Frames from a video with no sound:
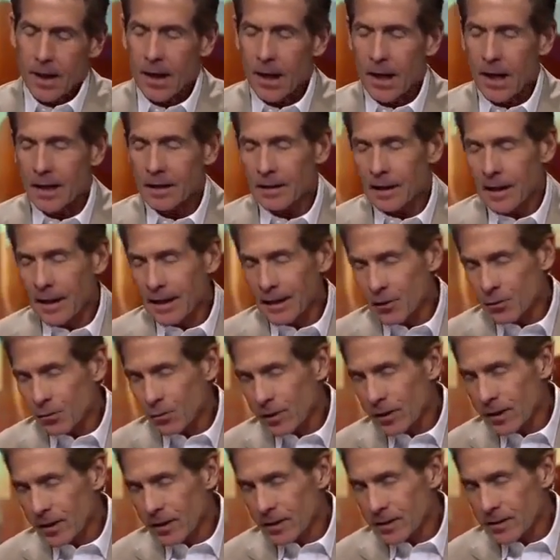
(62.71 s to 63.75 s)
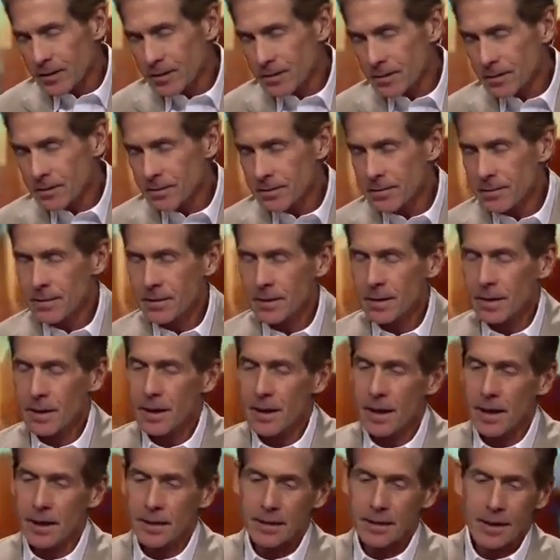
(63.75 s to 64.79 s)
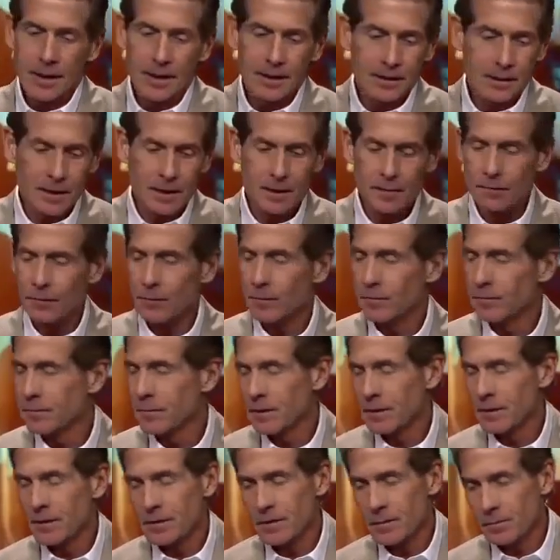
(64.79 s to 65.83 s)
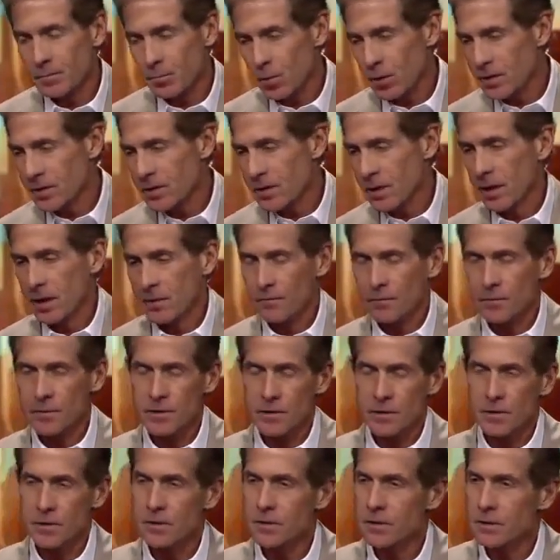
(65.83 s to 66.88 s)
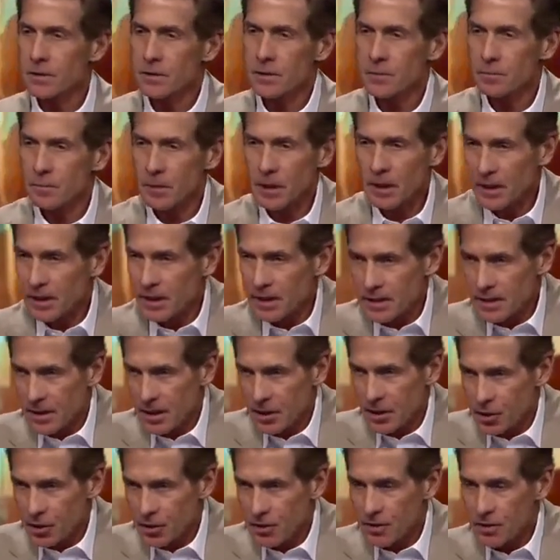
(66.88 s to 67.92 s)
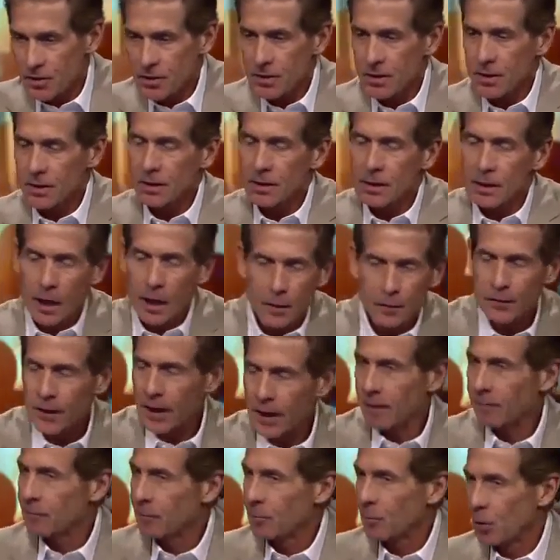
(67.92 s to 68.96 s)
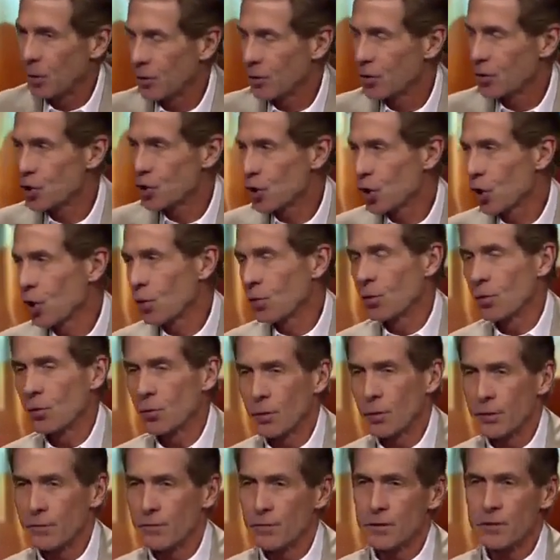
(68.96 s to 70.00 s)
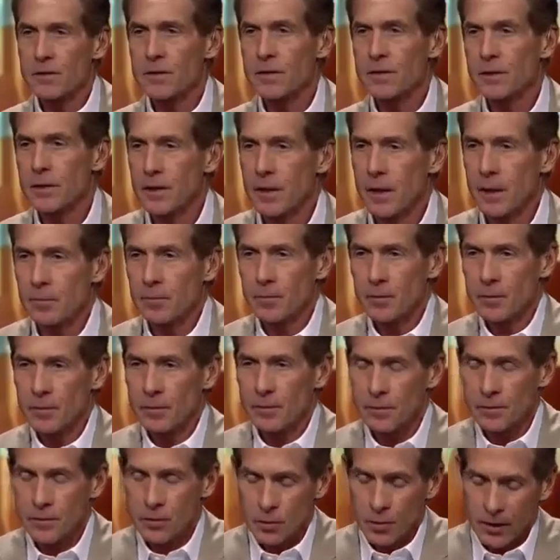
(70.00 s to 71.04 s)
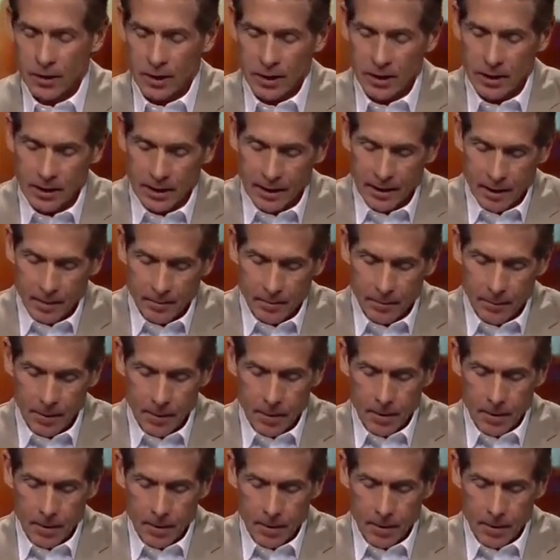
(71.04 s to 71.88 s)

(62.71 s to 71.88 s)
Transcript: I like Rex. I love him in his press conferences and his media sessions. Loved having him on a show when we visited up to the training camp.